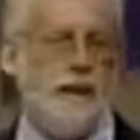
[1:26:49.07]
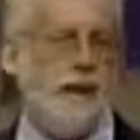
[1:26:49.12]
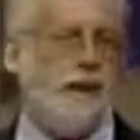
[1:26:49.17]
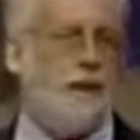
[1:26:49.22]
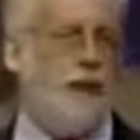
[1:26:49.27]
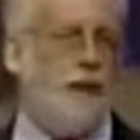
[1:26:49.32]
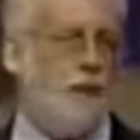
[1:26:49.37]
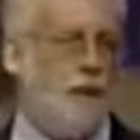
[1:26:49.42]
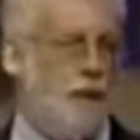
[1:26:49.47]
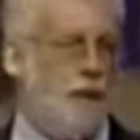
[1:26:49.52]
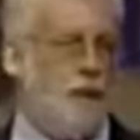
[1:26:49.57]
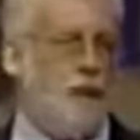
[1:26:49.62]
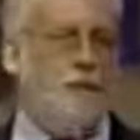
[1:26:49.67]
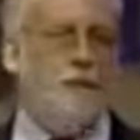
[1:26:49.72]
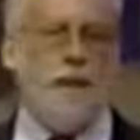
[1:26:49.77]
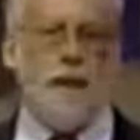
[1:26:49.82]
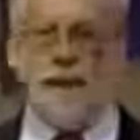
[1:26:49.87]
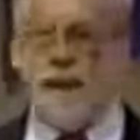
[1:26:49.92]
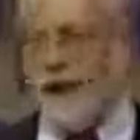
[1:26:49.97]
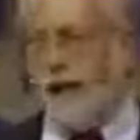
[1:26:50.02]
This
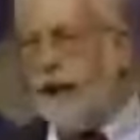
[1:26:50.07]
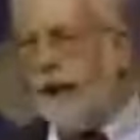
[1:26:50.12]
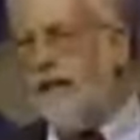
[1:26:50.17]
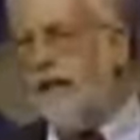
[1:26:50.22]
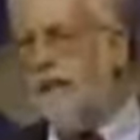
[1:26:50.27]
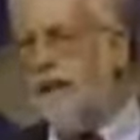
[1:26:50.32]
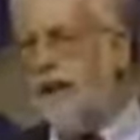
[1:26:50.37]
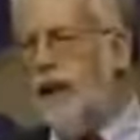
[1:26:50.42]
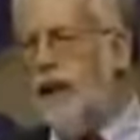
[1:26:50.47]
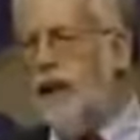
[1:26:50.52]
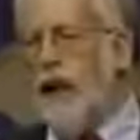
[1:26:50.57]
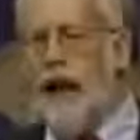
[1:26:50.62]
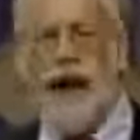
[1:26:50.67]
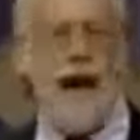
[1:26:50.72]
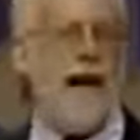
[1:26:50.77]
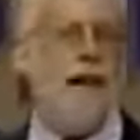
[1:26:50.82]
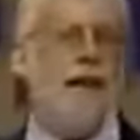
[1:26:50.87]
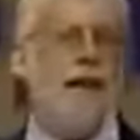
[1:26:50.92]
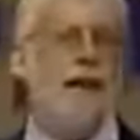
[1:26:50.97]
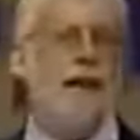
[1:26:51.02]
group believes that it
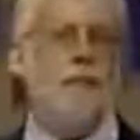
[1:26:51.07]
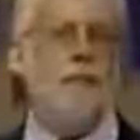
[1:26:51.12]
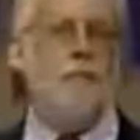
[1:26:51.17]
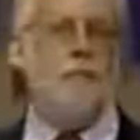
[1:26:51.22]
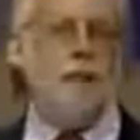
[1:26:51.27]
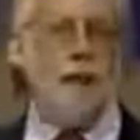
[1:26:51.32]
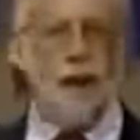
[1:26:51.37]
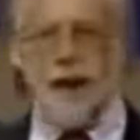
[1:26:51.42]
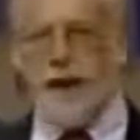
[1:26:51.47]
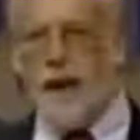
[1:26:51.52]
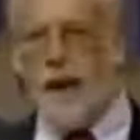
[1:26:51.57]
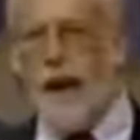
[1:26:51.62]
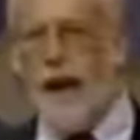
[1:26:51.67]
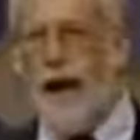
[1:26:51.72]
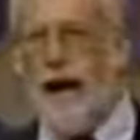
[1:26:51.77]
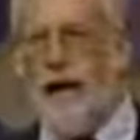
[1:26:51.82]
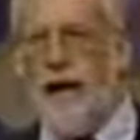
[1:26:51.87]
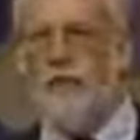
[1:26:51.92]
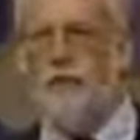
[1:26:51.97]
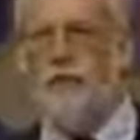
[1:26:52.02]
has the
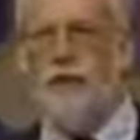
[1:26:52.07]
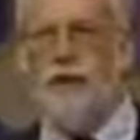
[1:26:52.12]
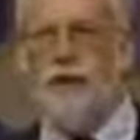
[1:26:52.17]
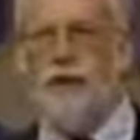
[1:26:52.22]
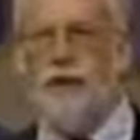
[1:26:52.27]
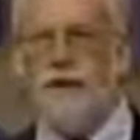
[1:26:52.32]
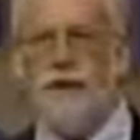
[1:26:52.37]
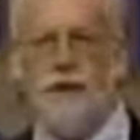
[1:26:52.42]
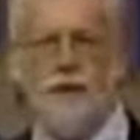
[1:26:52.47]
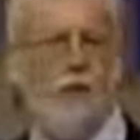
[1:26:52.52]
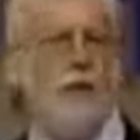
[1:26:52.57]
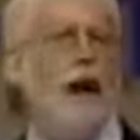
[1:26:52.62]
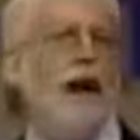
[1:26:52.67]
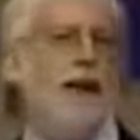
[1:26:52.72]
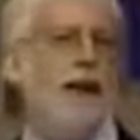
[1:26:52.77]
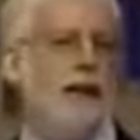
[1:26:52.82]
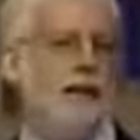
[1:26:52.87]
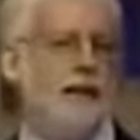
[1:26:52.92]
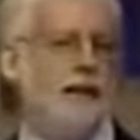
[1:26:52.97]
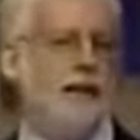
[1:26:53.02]
bloodline of Jesus
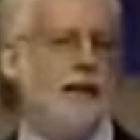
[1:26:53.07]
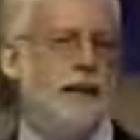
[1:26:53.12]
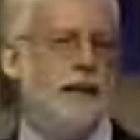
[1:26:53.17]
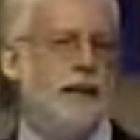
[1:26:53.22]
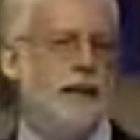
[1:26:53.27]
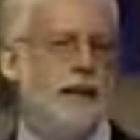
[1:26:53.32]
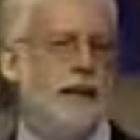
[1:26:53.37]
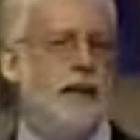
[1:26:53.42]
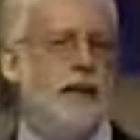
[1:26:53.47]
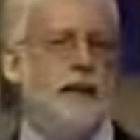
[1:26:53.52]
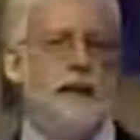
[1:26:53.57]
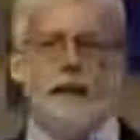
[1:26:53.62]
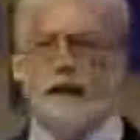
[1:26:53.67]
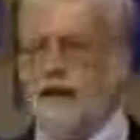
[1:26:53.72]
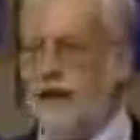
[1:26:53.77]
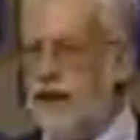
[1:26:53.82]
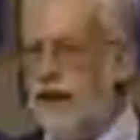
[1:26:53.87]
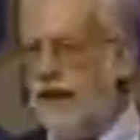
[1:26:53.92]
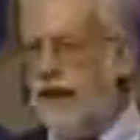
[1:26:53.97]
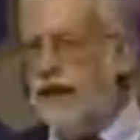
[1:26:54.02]
Christ,
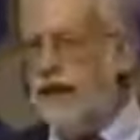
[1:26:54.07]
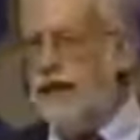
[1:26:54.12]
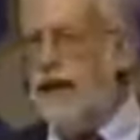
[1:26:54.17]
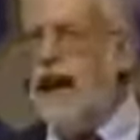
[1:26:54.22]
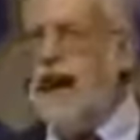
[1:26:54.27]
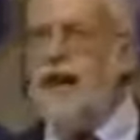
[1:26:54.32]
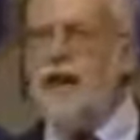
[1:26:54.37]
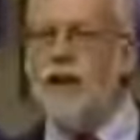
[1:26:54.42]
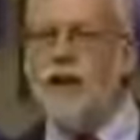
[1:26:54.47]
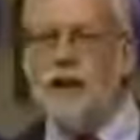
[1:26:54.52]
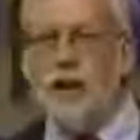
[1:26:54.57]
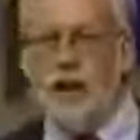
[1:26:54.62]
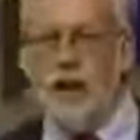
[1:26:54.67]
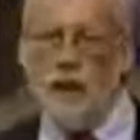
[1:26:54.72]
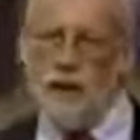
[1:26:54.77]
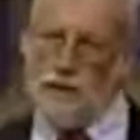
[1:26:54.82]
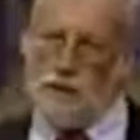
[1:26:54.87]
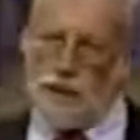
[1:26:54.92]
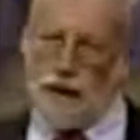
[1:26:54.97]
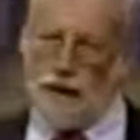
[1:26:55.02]
that Jesus had
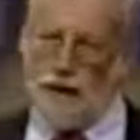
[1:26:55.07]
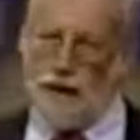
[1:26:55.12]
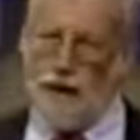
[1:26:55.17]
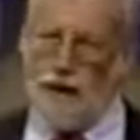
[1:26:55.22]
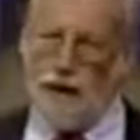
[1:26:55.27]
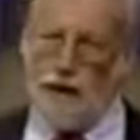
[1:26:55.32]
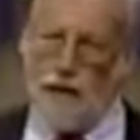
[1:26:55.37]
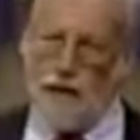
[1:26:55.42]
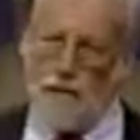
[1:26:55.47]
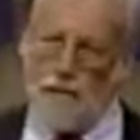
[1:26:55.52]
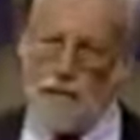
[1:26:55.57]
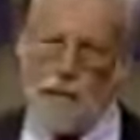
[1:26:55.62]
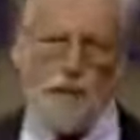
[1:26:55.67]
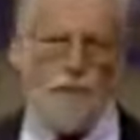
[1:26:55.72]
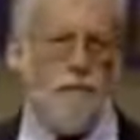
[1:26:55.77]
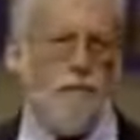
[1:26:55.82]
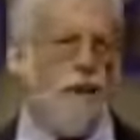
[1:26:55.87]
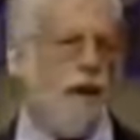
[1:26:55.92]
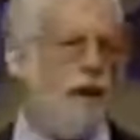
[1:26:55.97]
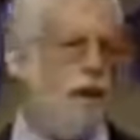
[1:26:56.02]
children
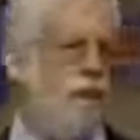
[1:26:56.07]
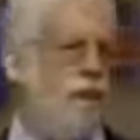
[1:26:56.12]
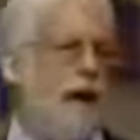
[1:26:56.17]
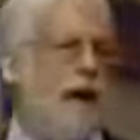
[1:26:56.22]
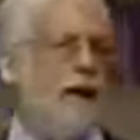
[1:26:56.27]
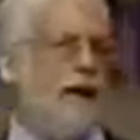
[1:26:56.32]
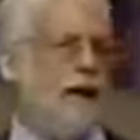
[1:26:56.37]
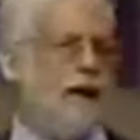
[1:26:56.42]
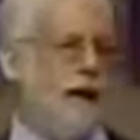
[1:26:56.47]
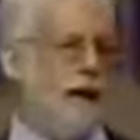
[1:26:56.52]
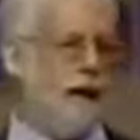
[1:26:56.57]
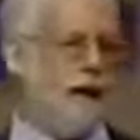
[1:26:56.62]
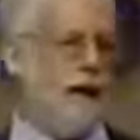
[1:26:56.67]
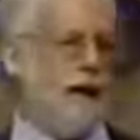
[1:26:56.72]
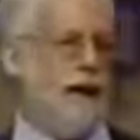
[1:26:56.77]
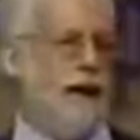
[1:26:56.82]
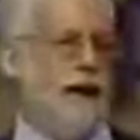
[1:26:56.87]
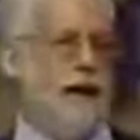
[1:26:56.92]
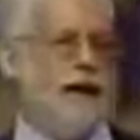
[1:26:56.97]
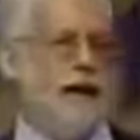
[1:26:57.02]
by Mary
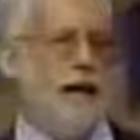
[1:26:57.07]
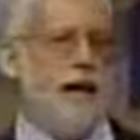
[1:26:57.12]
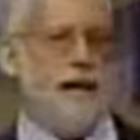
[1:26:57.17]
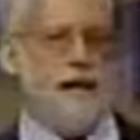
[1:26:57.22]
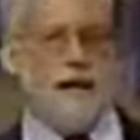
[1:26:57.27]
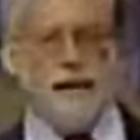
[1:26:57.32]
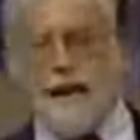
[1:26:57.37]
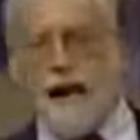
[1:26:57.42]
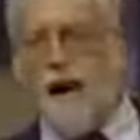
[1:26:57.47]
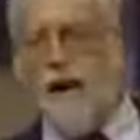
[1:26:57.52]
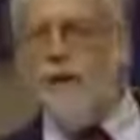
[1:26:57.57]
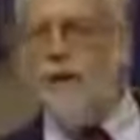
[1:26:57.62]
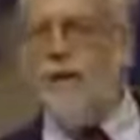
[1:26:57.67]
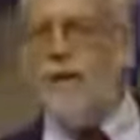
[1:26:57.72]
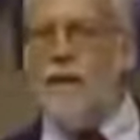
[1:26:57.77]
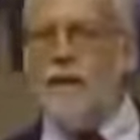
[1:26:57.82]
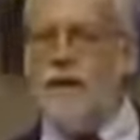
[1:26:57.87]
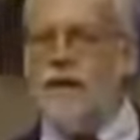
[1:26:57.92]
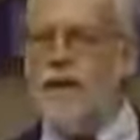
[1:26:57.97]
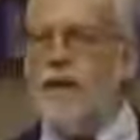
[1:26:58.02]
Magdalene, and that down
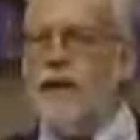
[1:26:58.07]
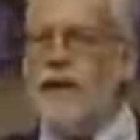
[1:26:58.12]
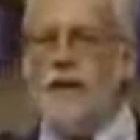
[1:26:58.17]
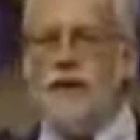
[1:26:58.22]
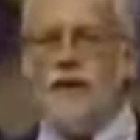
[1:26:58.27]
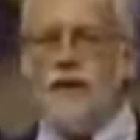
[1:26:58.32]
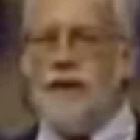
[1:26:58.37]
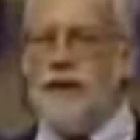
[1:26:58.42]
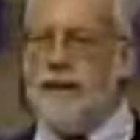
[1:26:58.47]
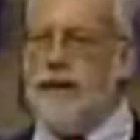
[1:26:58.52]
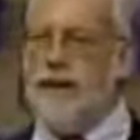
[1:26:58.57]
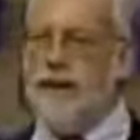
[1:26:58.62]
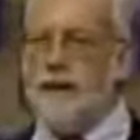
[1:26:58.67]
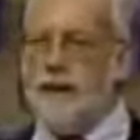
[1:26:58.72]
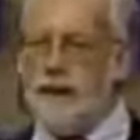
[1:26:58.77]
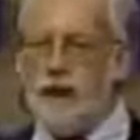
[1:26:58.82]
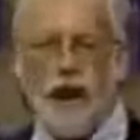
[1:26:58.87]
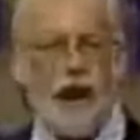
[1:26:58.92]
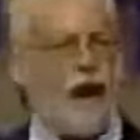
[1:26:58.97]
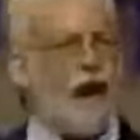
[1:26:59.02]
through the centuries it
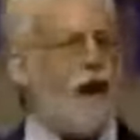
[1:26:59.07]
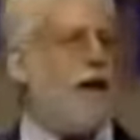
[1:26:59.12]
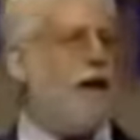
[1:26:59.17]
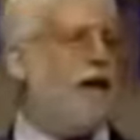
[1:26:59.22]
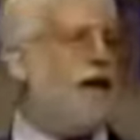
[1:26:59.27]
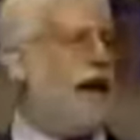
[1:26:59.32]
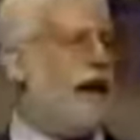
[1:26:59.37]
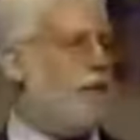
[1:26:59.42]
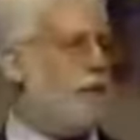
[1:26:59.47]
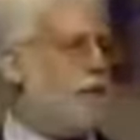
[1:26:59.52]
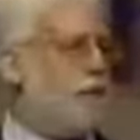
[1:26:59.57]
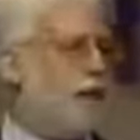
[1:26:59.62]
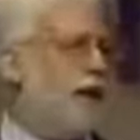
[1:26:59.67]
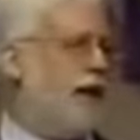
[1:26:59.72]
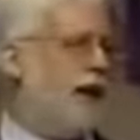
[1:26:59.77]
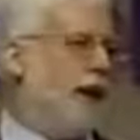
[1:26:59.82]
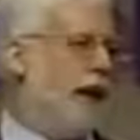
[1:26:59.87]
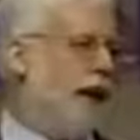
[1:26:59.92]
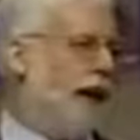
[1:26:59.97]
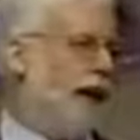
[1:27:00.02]
has guarded that
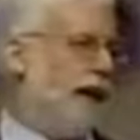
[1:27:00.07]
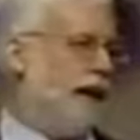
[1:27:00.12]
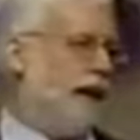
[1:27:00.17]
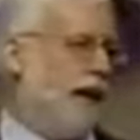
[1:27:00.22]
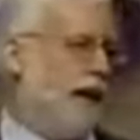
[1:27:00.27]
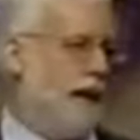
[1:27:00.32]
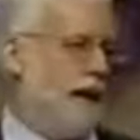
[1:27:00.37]
bloodline.